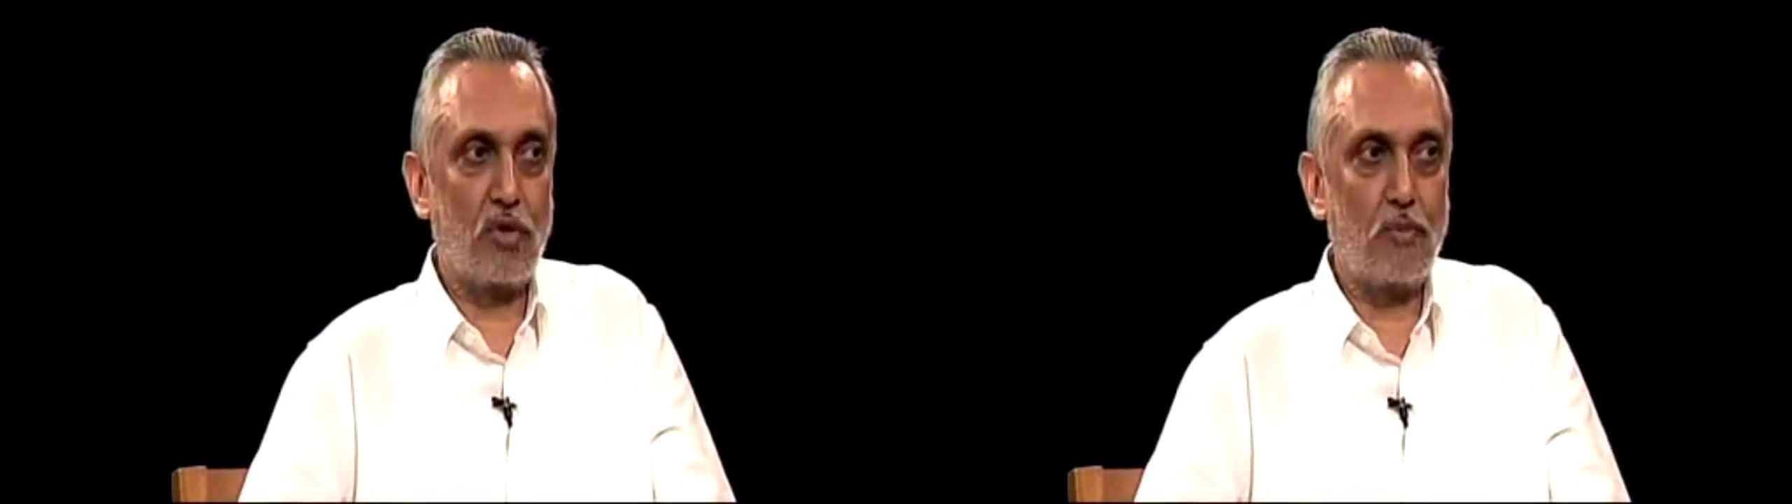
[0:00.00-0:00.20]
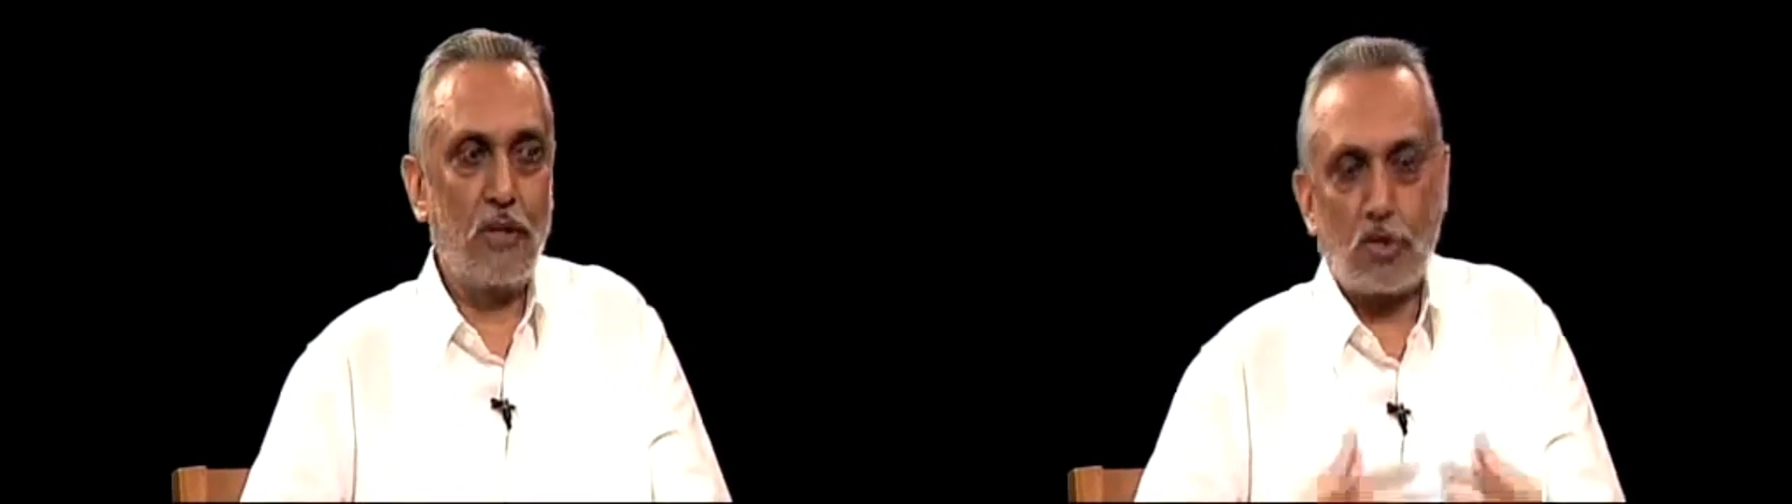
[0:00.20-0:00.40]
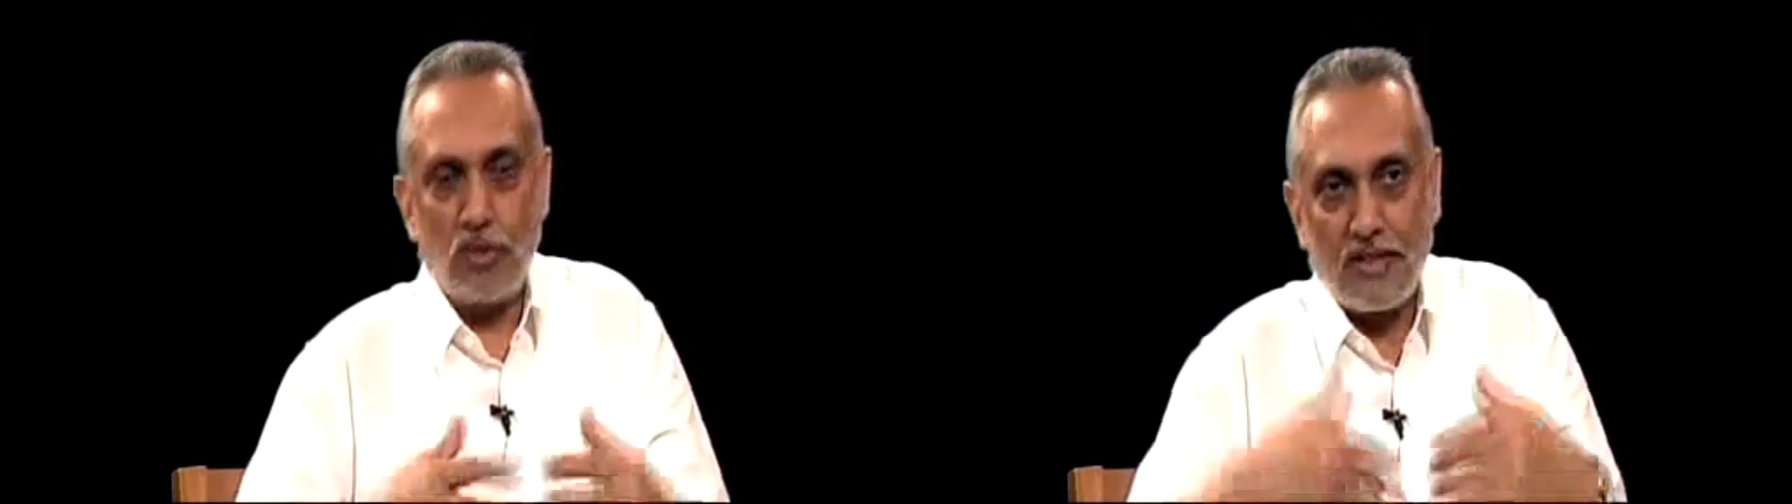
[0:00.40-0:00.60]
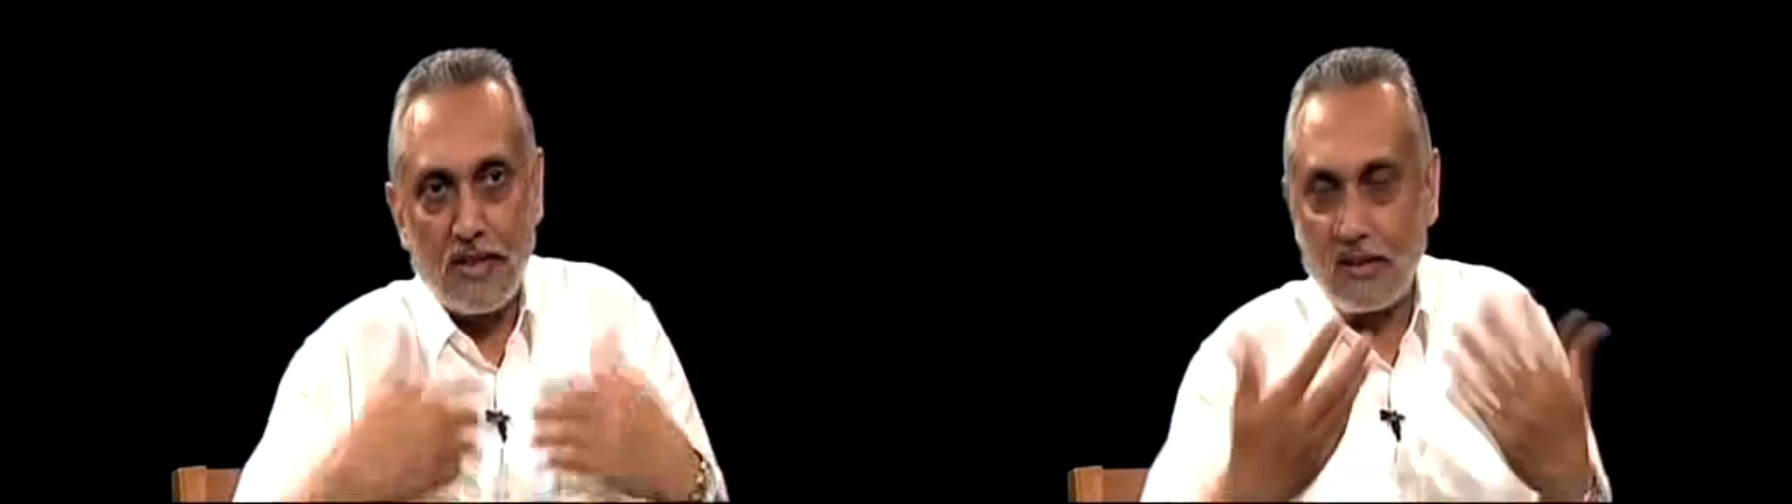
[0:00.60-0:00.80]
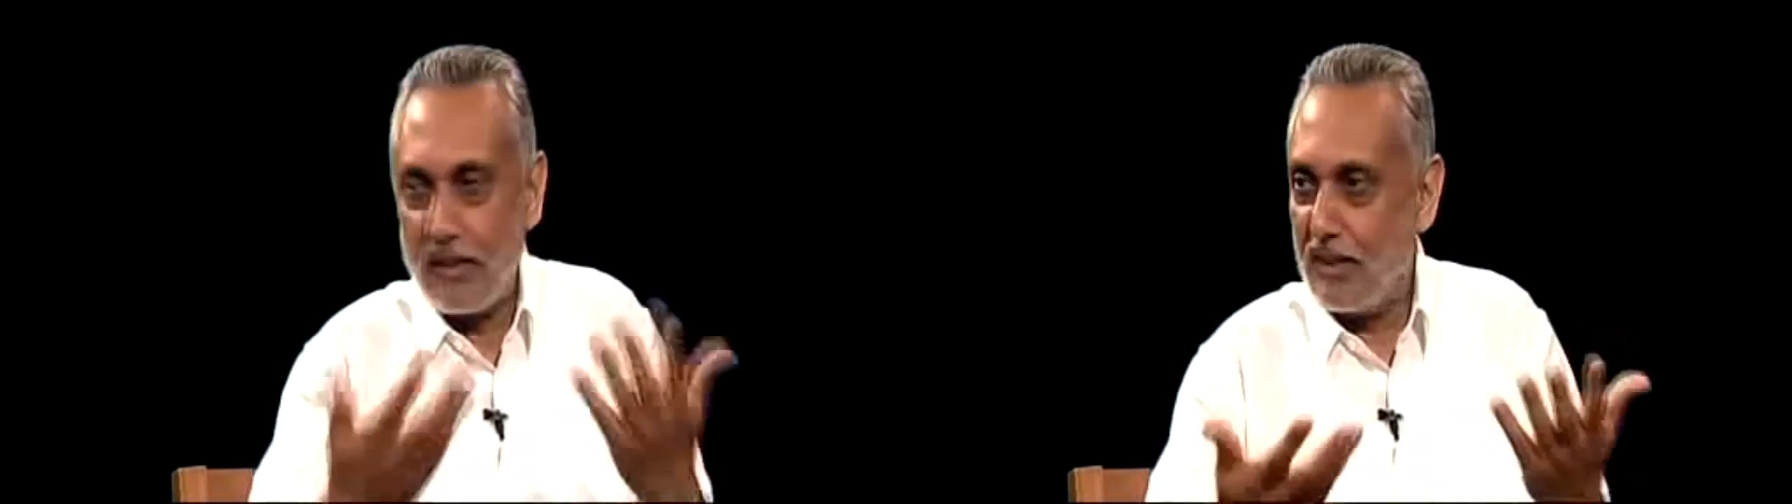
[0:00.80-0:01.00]
would be sweet
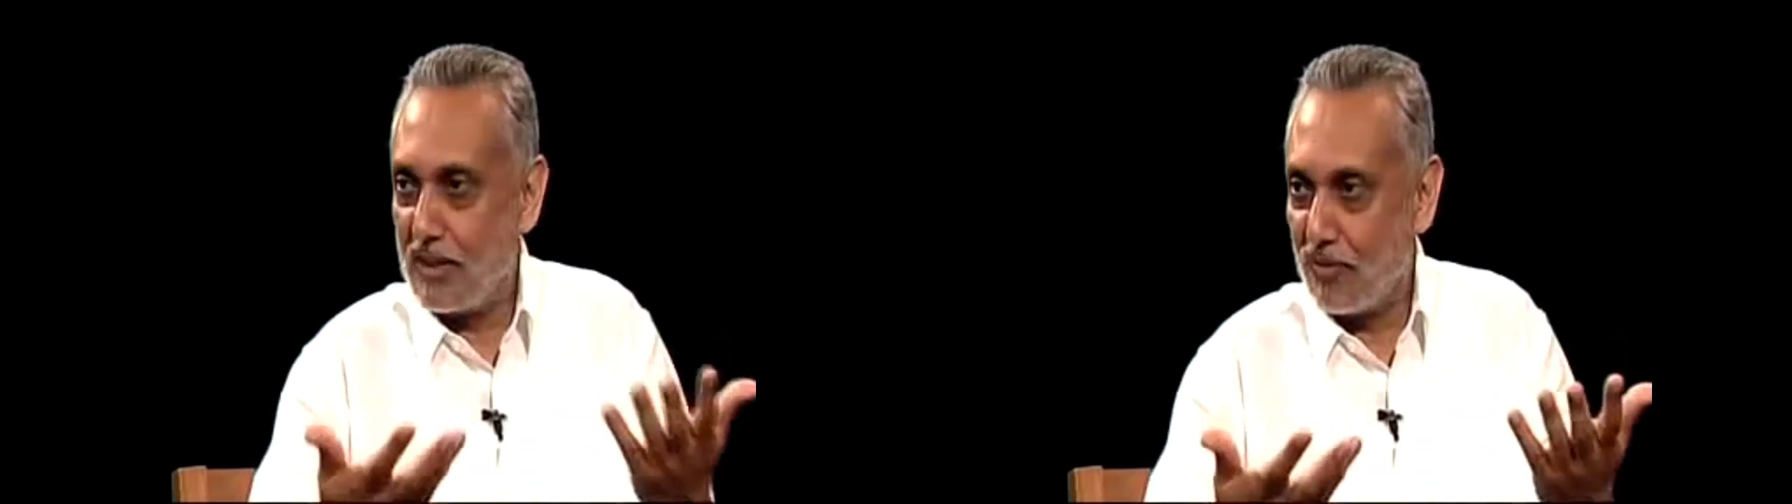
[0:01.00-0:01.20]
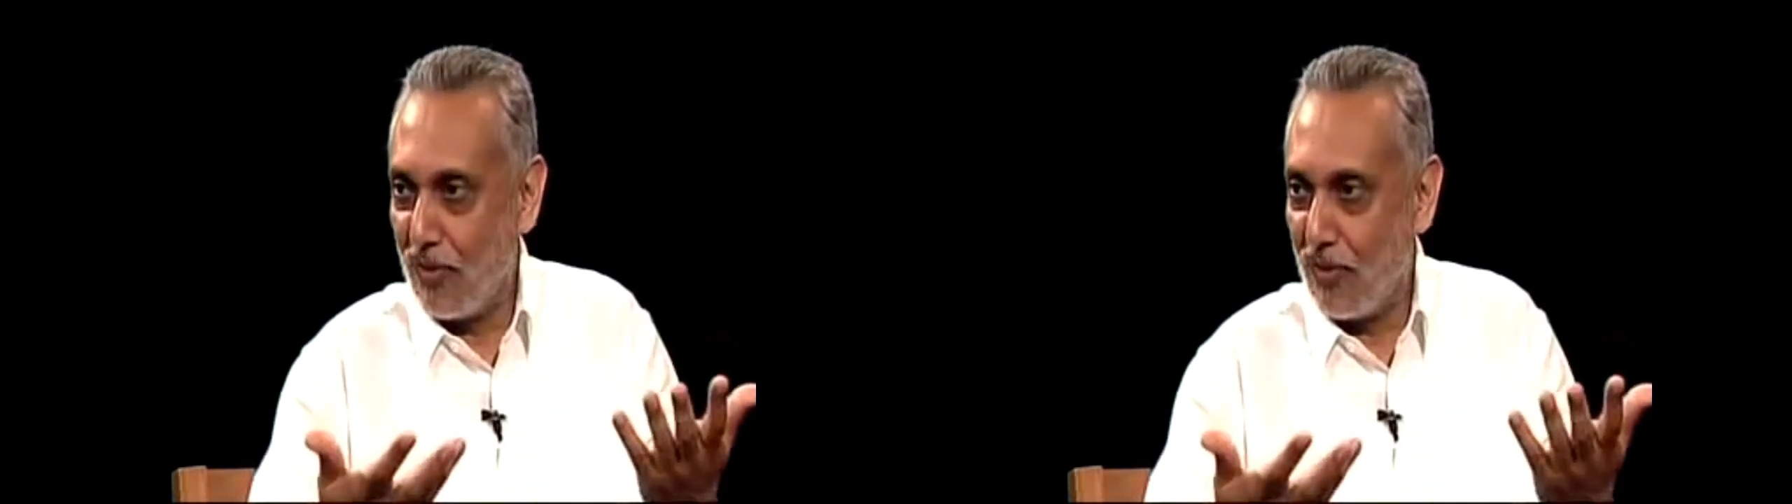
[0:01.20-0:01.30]
nothings.